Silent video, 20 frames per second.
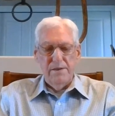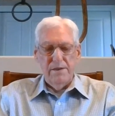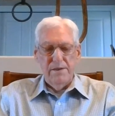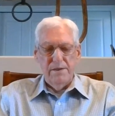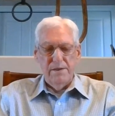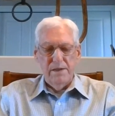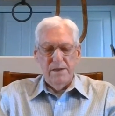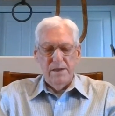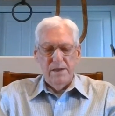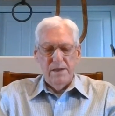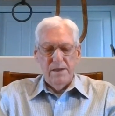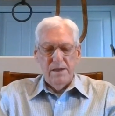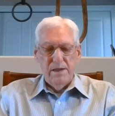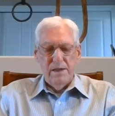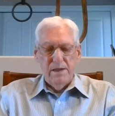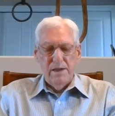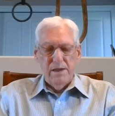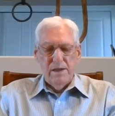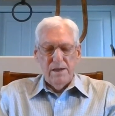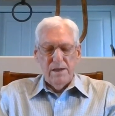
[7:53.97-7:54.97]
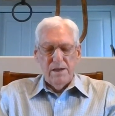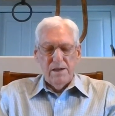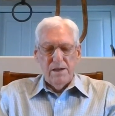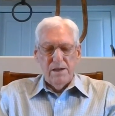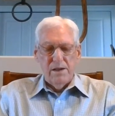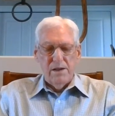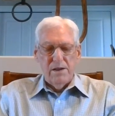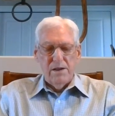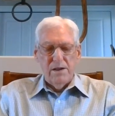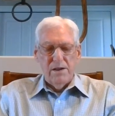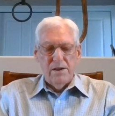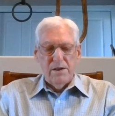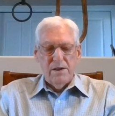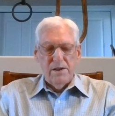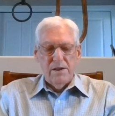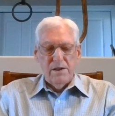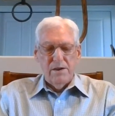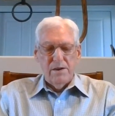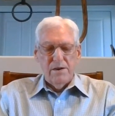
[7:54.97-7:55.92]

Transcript: [no speech]